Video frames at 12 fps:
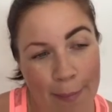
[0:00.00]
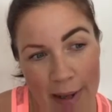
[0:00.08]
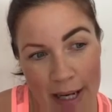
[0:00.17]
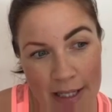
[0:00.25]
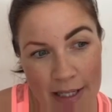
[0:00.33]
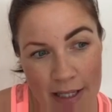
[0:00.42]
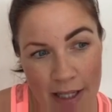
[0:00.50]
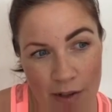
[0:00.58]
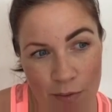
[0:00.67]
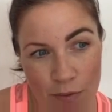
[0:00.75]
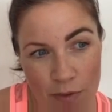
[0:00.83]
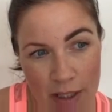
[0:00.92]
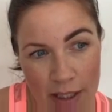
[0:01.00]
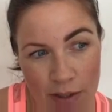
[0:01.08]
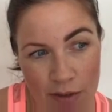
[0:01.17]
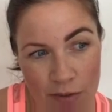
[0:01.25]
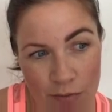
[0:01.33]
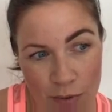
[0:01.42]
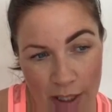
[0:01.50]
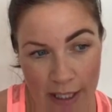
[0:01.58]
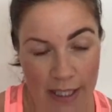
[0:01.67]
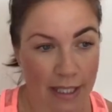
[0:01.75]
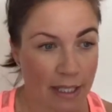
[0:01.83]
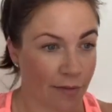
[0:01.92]
but it really,
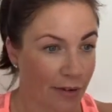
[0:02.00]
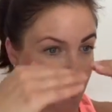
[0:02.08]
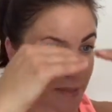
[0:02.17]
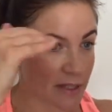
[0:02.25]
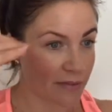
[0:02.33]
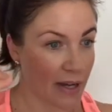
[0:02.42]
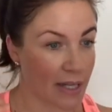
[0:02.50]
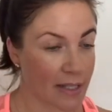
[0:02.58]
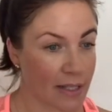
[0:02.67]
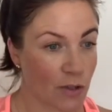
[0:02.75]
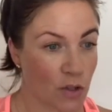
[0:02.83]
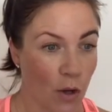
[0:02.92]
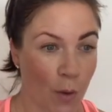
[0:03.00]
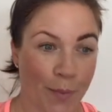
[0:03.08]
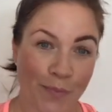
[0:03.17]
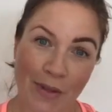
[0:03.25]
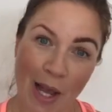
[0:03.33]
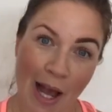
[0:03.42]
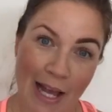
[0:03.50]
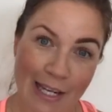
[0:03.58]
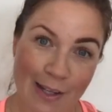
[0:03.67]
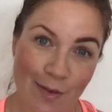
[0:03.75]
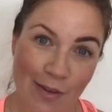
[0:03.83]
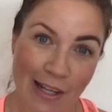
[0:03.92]
really frames the face. So I
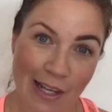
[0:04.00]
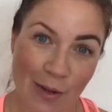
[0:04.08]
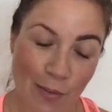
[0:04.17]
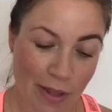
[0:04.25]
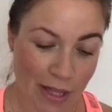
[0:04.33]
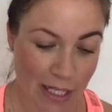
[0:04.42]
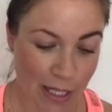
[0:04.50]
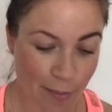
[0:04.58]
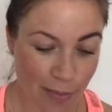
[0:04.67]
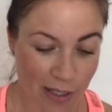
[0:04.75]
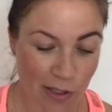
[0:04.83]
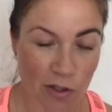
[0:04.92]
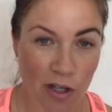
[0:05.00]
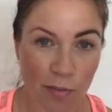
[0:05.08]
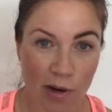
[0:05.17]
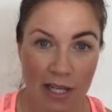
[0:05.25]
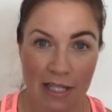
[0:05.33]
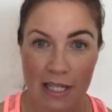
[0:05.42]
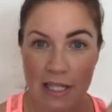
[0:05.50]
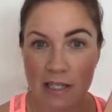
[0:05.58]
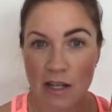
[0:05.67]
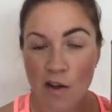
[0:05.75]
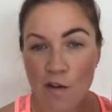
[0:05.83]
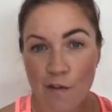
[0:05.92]
leave you there with the $1 Billion Brows Kit.
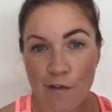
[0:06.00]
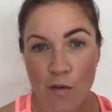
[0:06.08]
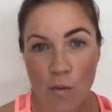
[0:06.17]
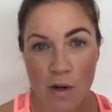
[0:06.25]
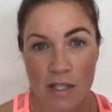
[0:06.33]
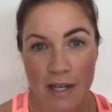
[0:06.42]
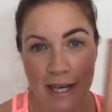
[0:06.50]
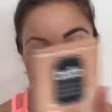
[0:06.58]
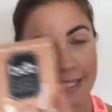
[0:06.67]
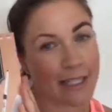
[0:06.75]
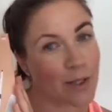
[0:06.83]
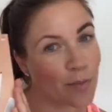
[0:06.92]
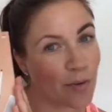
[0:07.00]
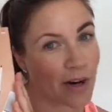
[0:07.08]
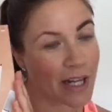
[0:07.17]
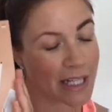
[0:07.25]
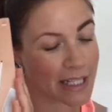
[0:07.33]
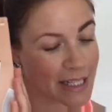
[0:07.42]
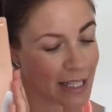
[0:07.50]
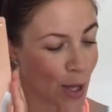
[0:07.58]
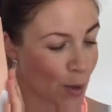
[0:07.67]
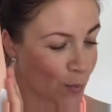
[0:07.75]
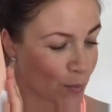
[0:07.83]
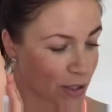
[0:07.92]
4 tiny little products
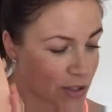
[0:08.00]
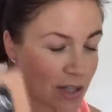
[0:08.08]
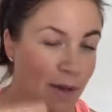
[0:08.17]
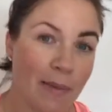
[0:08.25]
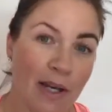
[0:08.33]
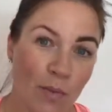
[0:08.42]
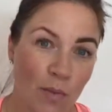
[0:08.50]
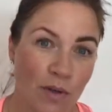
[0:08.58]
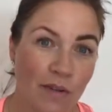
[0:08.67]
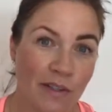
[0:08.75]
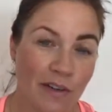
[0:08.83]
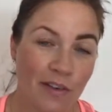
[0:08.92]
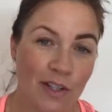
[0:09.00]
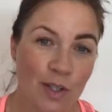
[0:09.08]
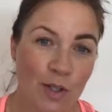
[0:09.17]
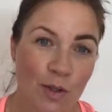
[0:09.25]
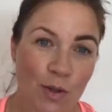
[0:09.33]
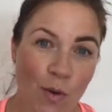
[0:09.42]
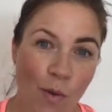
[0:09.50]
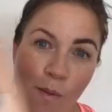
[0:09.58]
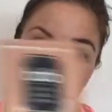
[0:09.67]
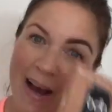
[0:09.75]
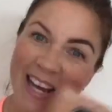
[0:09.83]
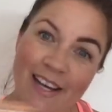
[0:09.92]
which can make a world of difference to your
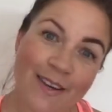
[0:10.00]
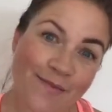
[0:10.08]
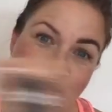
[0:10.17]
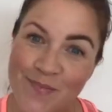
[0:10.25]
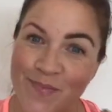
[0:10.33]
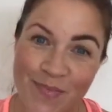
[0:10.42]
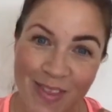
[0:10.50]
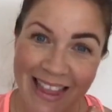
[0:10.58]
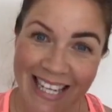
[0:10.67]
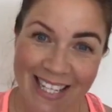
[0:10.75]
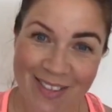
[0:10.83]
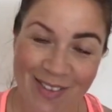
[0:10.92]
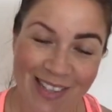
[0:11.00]
mug. Thanks for